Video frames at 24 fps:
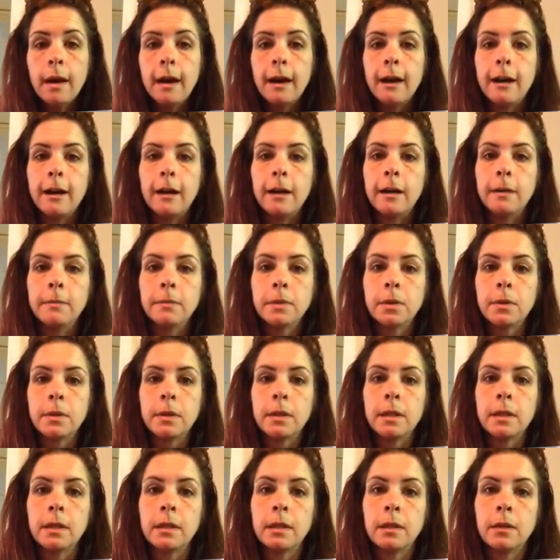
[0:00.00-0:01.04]
So I
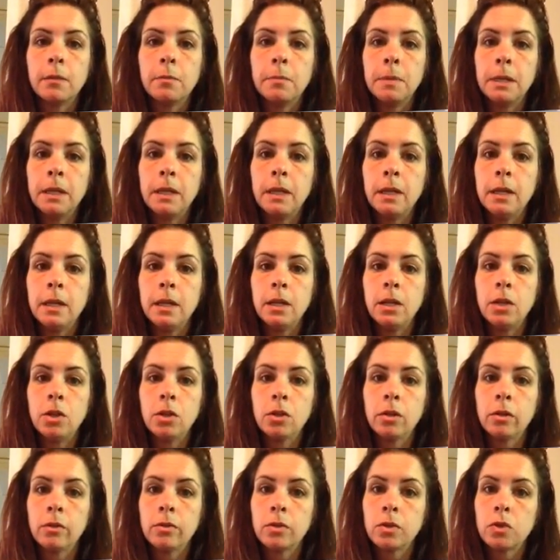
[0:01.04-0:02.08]
think there'll be
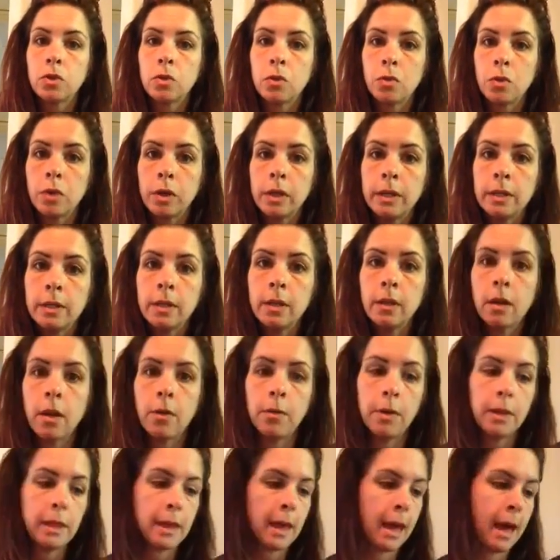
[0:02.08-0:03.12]
good little stories that go
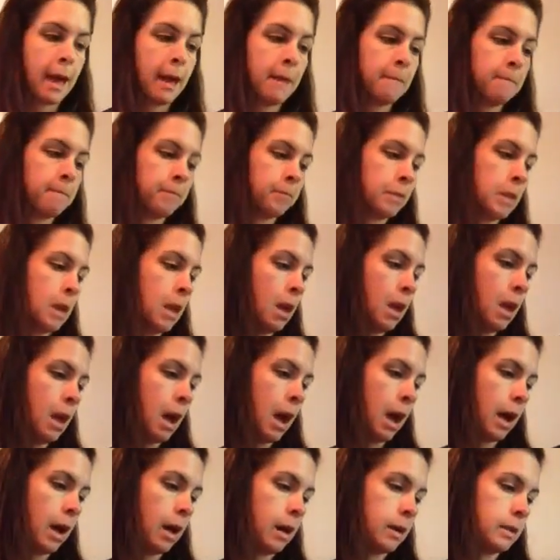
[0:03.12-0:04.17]
with that.
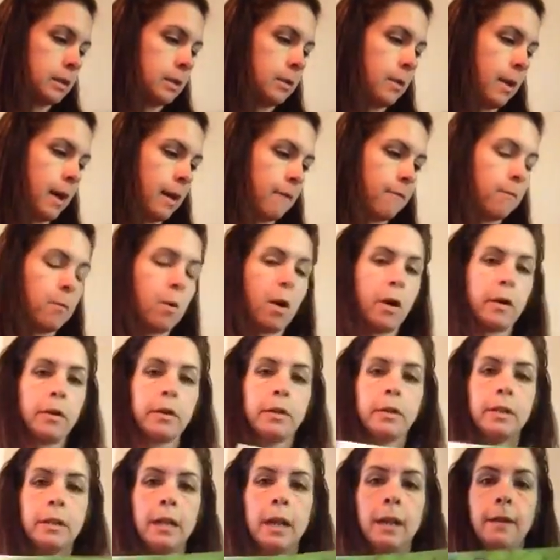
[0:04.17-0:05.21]
I also have
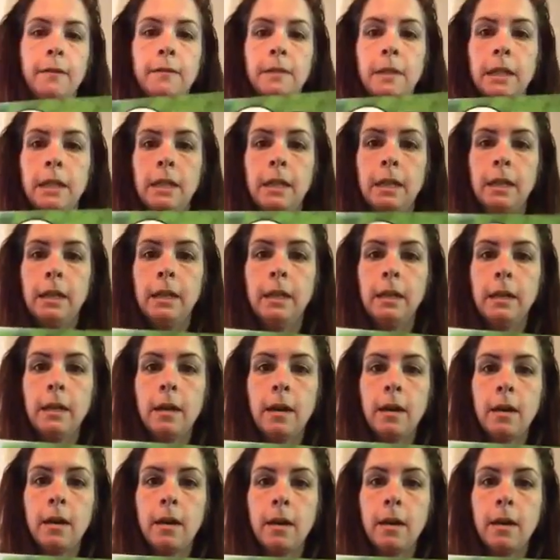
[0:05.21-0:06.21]
water safety